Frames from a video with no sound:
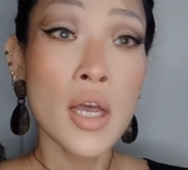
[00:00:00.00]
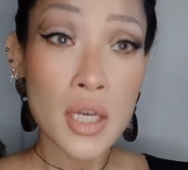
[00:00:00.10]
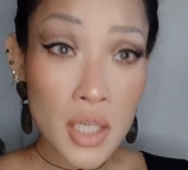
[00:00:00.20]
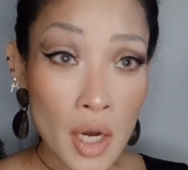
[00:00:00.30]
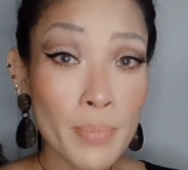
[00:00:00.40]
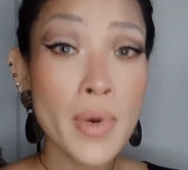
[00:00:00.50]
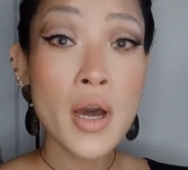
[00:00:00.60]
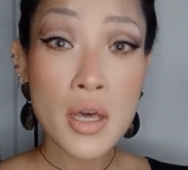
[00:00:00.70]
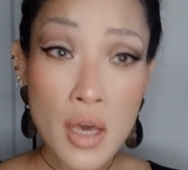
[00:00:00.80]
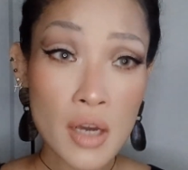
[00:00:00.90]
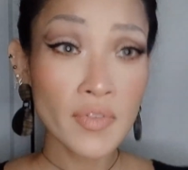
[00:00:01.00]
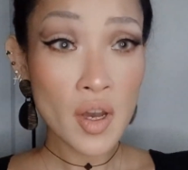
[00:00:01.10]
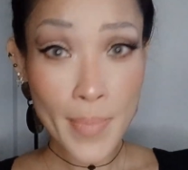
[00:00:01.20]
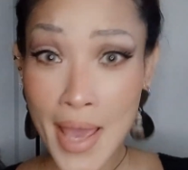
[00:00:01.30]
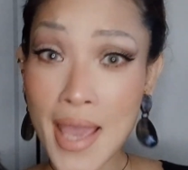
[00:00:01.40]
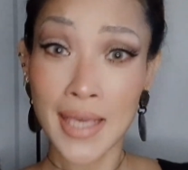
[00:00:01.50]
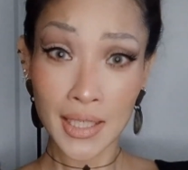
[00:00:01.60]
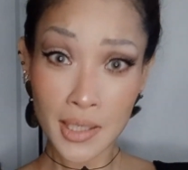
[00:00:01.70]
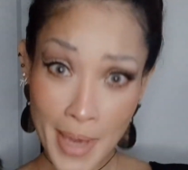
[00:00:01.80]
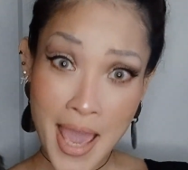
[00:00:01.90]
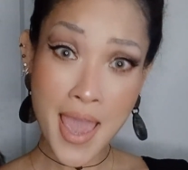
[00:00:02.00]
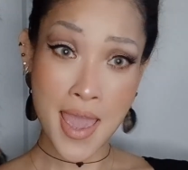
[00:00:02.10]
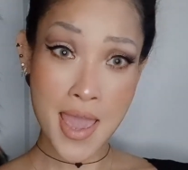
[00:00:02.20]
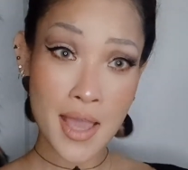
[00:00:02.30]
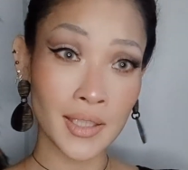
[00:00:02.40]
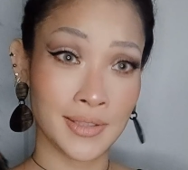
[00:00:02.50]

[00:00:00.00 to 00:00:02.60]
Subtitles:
Come on over, baby.